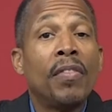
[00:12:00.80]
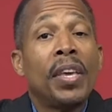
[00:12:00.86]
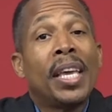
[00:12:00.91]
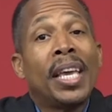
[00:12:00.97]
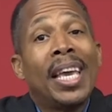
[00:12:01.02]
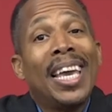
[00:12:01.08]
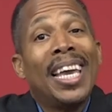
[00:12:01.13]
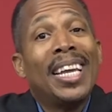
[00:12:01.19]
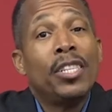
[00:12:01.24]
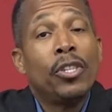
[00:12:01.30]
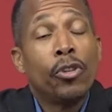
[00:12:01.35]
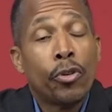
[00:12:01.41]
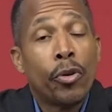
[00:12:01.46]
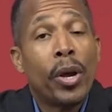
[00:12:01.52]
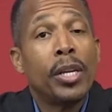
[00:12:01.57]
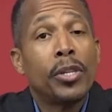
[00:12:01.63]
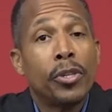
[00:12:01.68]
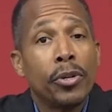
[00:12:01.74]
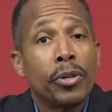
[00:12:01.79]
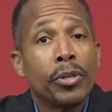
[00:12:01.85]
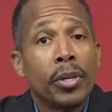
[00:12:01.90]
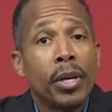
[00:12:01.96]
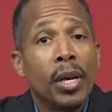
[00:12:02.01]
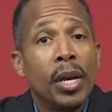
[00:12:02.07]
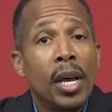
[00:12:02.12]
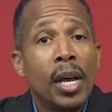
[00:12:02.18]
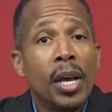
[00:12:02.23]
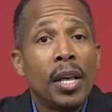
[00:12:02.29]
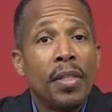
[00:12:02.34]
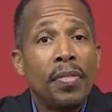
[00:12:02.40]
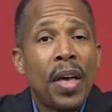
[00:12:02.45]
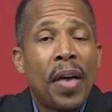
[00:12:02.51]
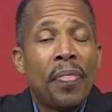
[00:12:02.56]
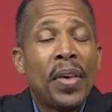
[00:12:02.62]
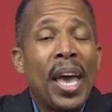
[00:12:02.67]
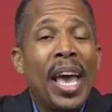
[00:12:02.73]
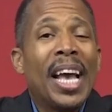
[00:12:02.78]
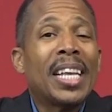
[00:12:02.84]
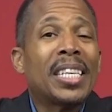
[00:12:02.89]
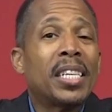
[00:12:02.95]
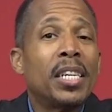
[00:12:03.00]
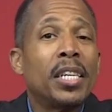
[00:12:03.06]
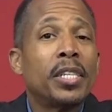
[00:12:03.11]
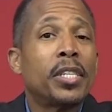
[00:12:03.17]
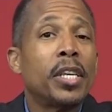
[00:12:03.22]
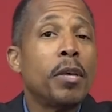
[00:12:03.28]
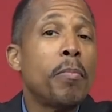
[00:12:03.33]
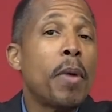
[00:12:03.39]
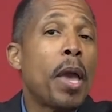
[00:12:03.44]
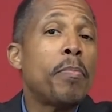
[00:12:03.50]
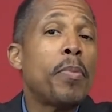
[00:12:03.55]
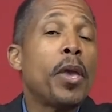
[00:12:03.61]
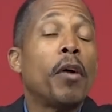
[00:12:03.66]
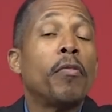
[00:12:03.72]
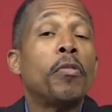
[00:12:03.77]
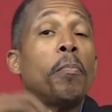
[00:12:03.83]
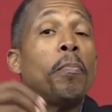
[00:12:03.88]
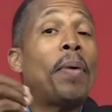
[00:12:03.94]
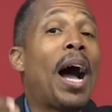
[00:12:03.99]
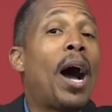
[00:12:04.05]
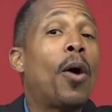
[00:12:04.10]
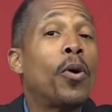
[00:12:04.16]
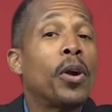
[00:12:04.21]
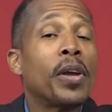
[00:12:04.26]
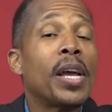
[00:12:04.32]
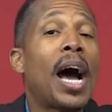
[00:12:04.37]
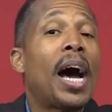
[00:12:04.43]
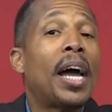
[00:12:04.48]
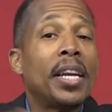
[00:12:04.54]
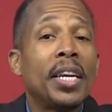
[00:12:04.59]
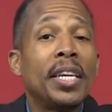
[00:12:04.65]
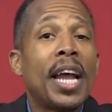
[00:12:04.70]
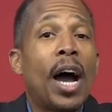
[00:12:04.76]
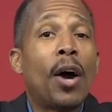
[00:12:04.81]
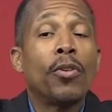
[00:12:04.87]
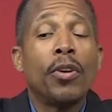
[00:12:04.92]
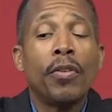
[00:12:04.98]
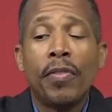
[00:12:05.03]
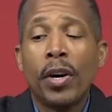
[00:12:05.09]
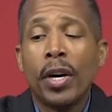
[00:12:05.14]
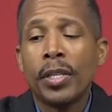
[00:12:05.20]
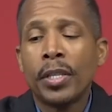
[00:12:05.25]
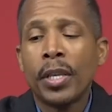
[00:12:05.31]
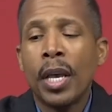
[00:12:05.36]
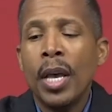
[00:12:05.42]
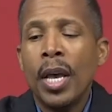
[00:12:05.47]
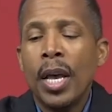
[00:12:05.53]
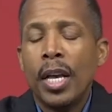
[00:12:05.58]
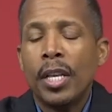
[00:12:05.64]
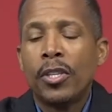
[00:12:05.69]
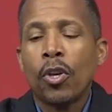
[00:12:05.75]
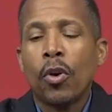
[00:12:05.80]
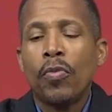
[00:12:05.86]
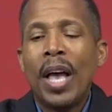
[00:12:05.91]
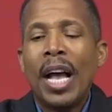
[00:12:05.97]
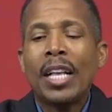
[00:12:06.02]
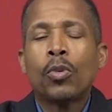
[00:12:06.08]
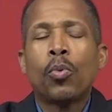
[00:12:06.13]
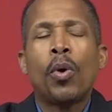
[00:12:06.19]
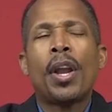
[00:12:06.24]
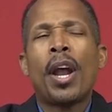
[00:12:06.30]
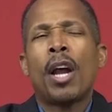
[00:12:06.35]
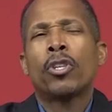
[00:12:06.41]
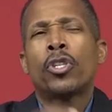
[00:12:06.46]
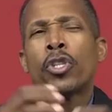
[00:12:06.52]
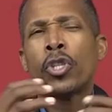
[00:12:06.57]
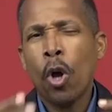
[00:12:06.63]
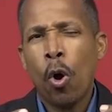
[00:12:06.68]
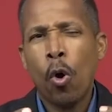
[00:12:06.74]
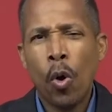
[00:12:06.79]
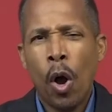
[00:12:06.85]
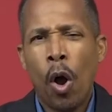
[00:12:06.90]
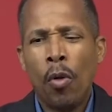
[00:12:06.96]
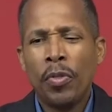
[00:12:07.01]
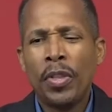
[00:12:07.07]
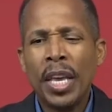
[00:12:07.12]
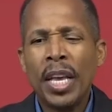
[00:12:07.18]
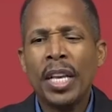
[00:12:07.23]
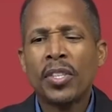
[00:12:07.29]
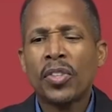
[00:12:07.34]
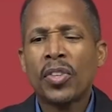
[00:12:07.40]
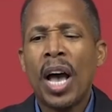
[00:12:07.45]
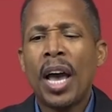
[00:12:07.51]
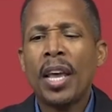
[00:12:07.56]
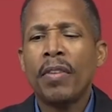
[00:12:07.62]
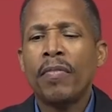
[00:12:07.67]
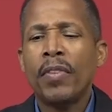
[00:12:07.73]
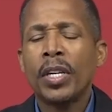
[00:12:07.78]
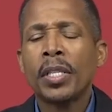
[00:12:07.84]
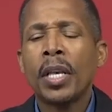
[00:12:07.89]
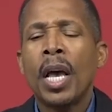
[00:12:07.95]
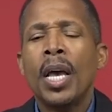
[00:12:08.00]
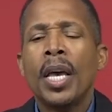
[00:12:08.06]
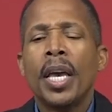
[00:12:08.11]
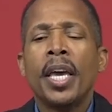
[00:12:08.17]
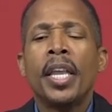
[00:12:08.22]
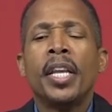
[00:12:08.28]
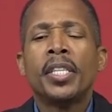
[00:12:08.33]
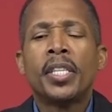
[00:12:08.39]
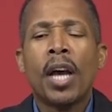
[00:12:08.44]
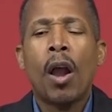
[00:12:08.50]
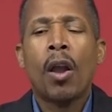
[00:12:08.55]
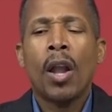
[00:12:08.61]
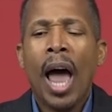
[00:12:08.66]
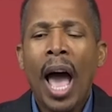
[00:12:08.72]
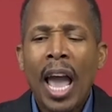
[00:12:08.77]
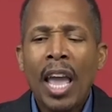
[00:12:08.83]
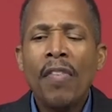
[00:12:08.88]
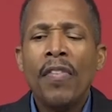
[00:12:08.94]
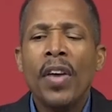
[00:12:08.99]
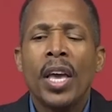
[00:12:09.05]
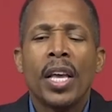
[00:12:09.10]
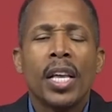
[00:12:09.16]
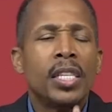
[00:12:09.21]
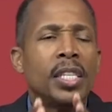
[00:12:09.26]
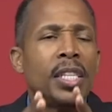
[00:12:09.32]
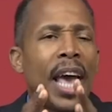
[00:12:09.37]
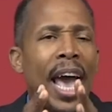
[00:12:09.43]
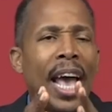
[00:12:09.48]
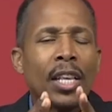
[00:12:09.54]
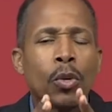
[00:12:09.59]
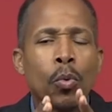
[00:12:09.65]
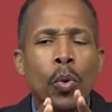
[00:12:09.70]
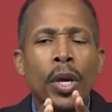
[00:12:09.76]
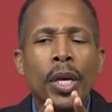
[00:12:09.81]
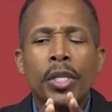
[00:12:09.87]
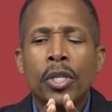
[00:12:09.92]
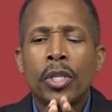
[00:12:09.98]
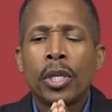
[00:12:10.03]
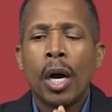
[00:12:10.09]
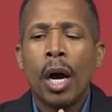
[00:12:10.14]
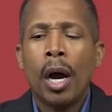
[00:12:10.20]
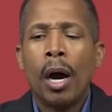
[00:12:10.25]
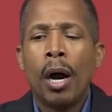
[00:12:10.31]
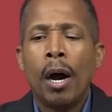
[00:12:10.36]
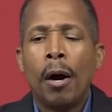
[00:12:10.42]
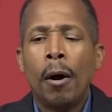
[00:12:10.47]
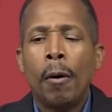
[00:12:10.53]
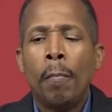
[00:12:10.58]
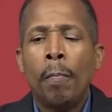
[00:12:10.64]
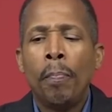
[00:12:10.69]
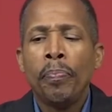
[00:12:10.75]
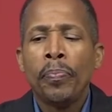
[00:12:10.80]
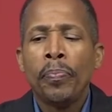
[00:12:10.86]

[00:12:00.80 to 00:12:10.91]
hidden treasures that the excellency may be of the power of God and out of us. And so that's what our soul on the inside of us. It is our life, is that which um,